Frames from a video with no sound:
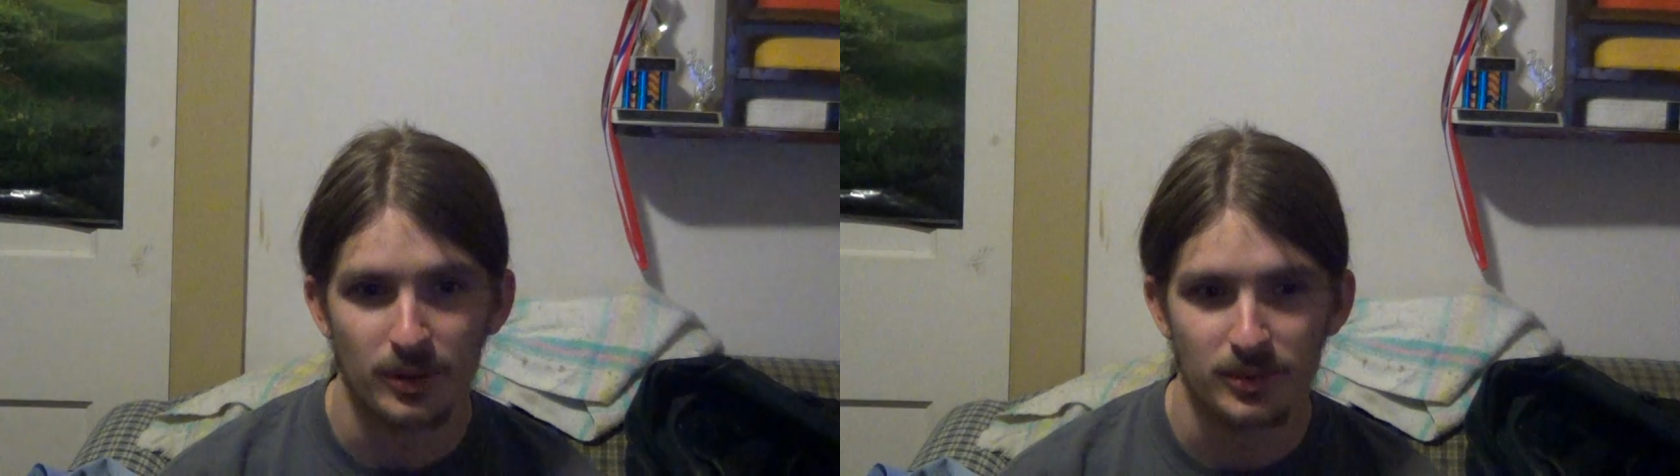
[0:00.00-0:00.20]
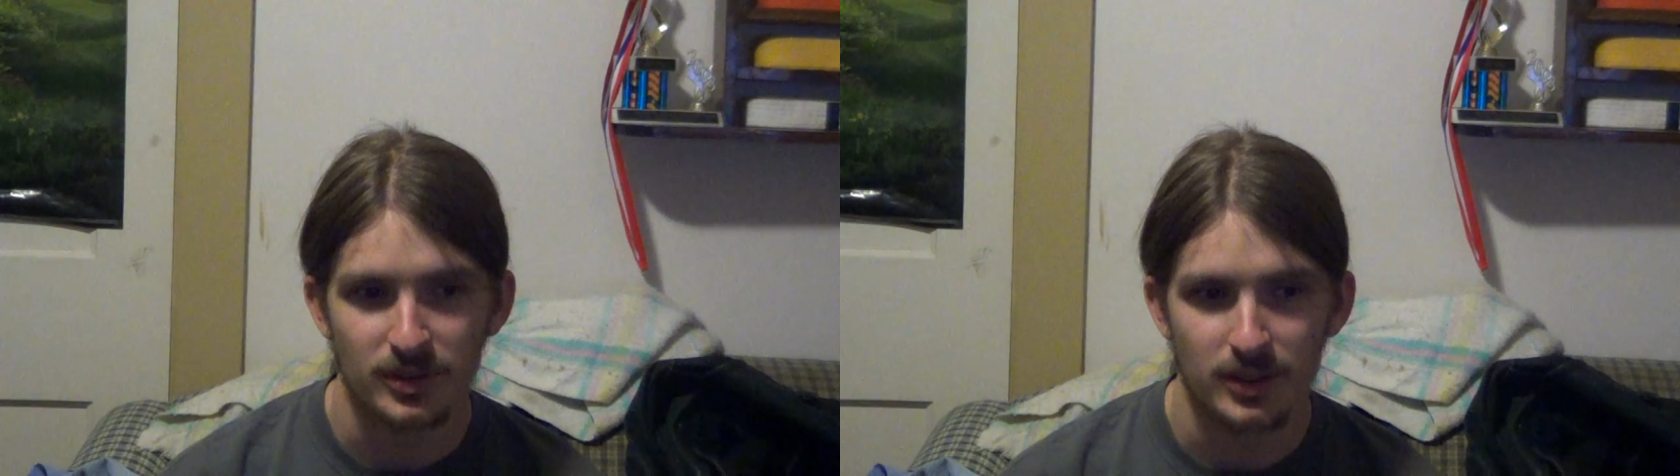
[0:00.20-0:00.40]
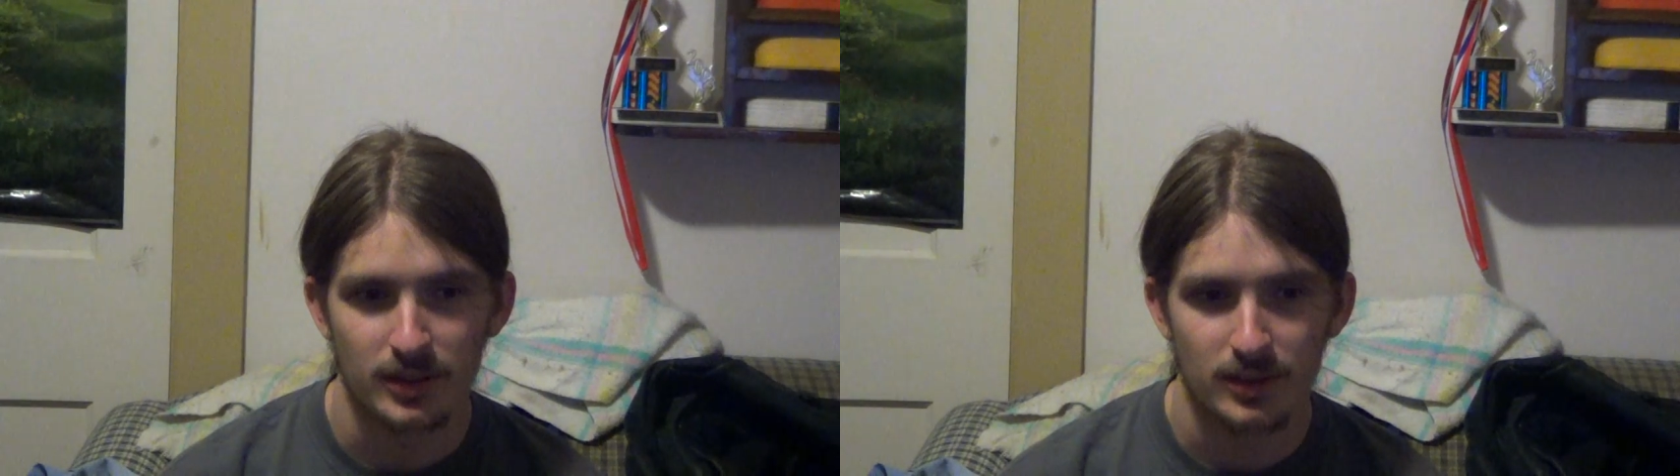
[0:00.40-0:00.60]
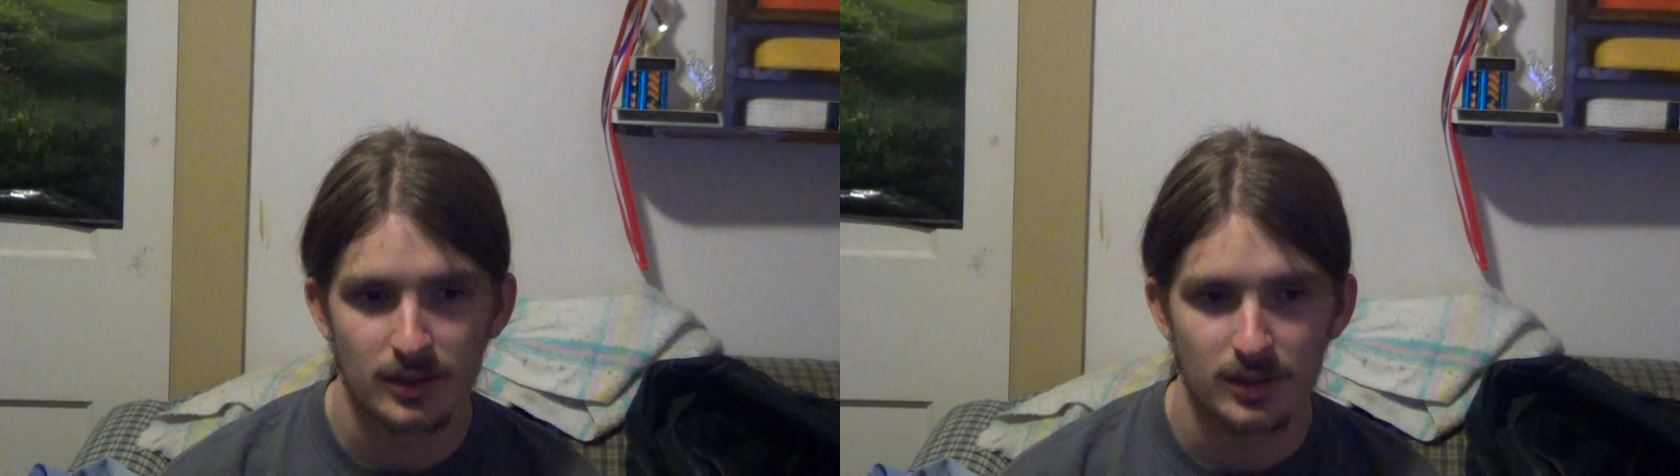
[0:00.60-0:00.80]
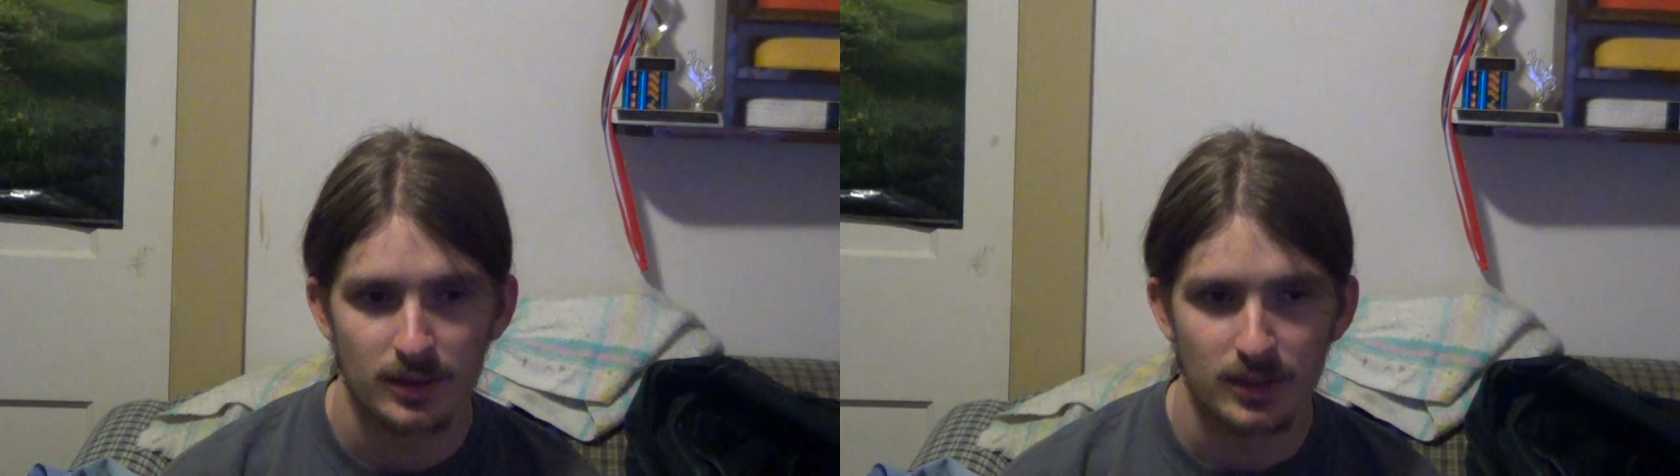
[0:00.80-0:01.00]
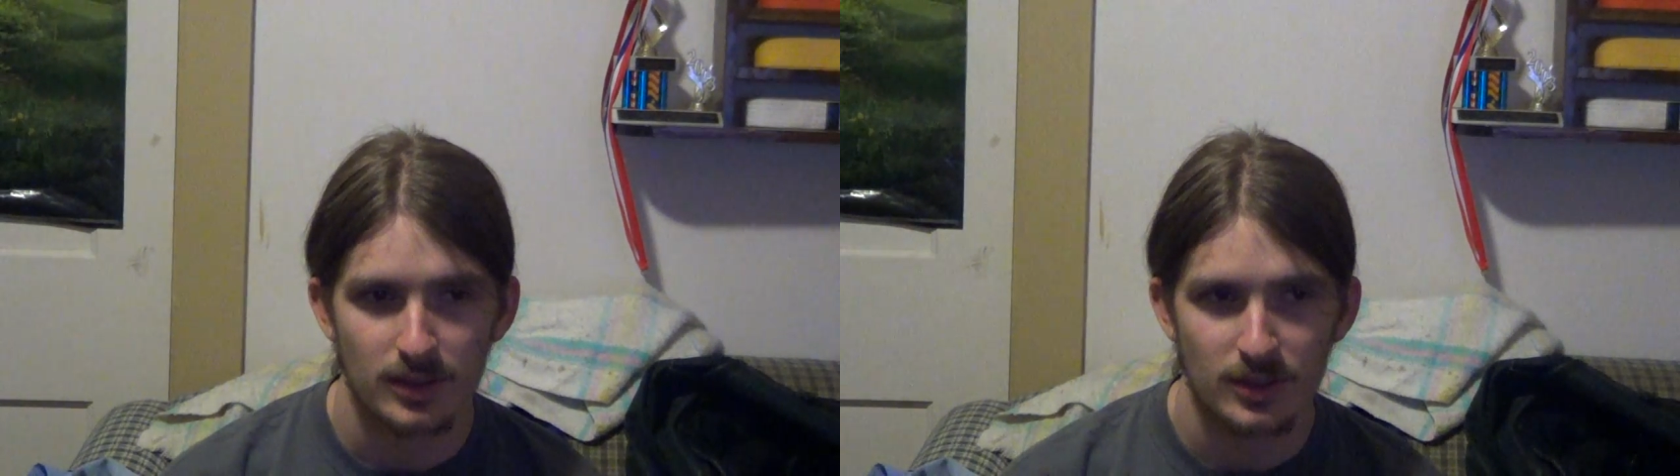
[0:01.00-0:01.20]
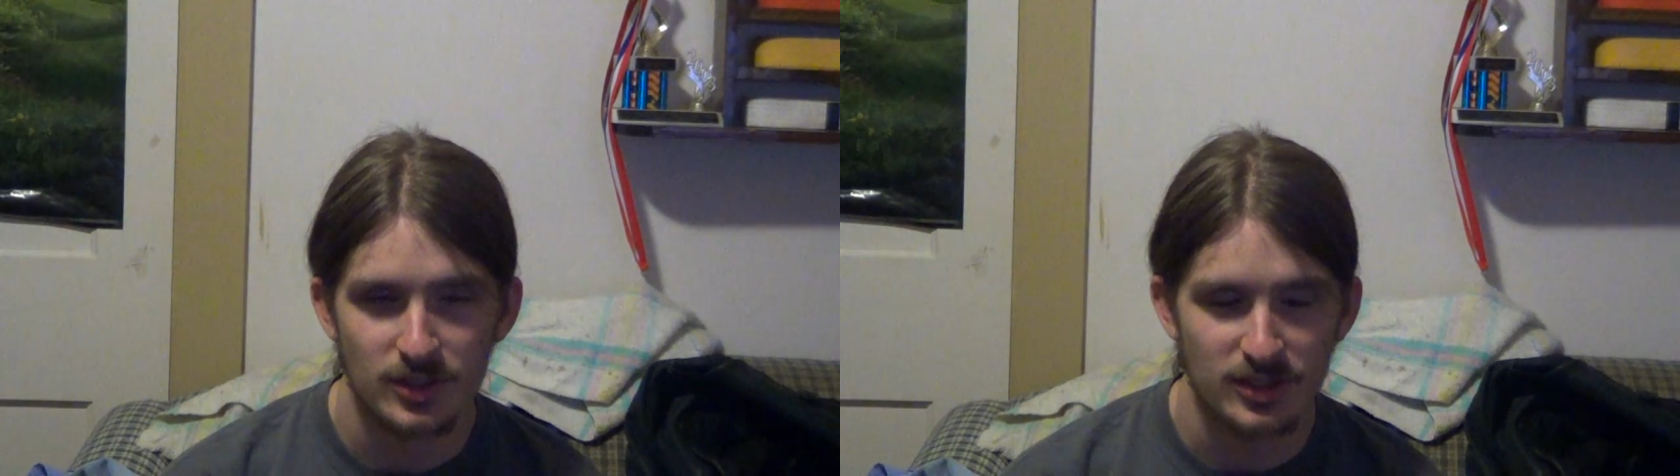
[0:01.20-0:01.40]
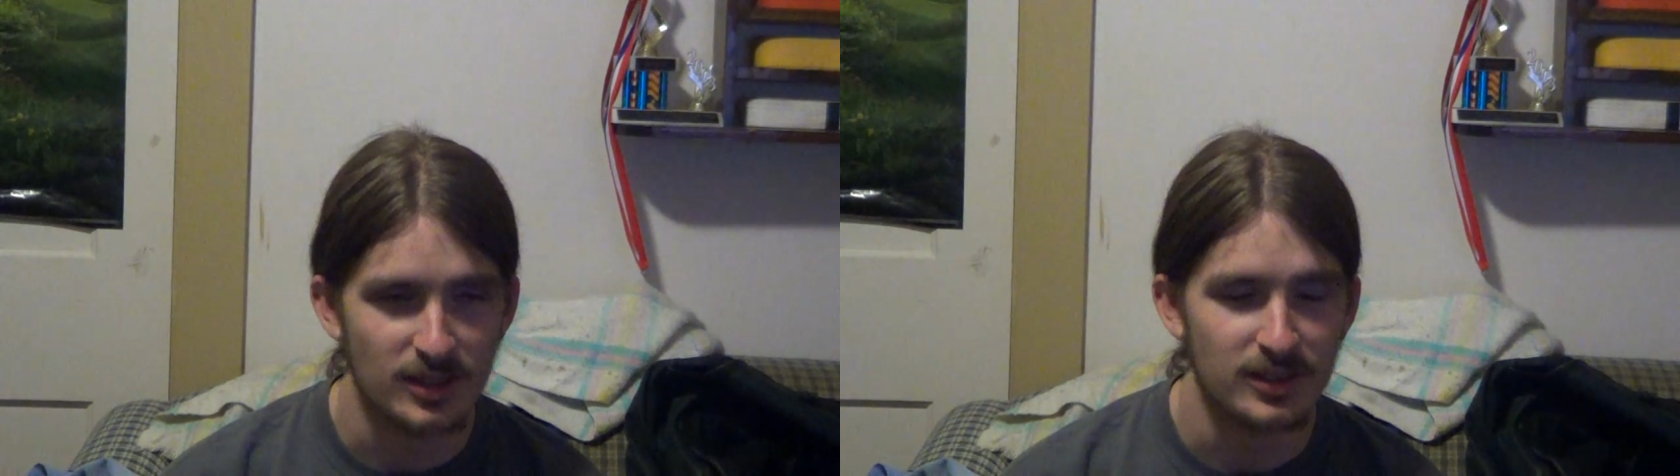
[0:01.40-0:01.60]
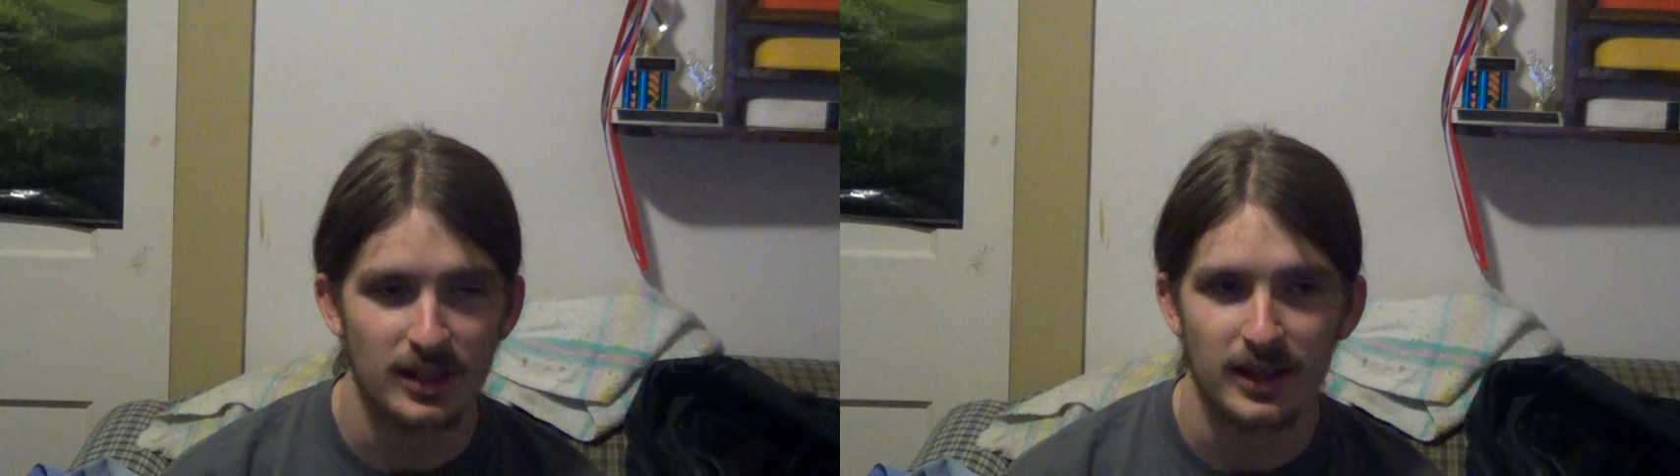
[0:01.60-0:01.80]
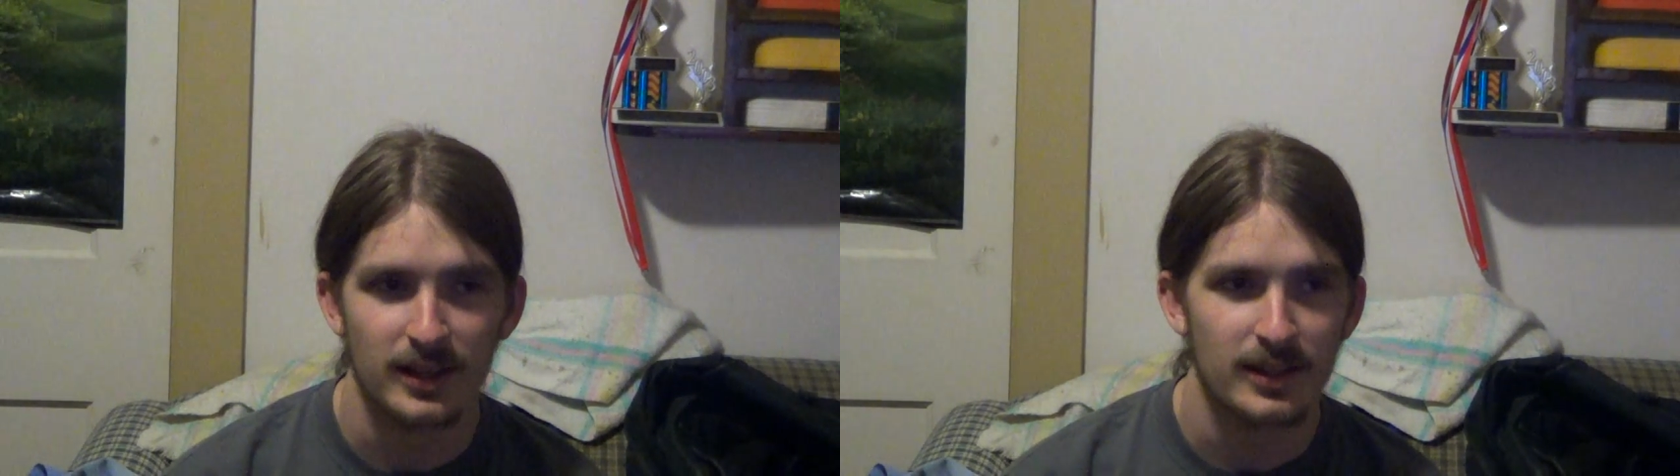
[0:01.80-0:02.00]
I was like, she's gonna
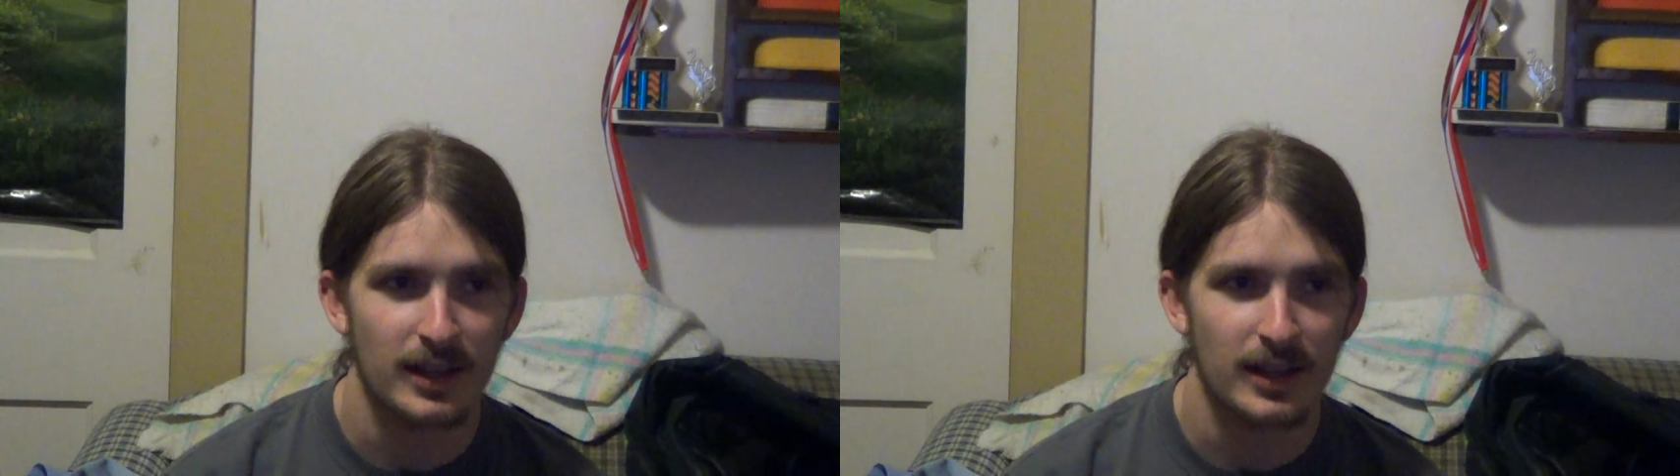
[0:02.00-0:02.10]
die.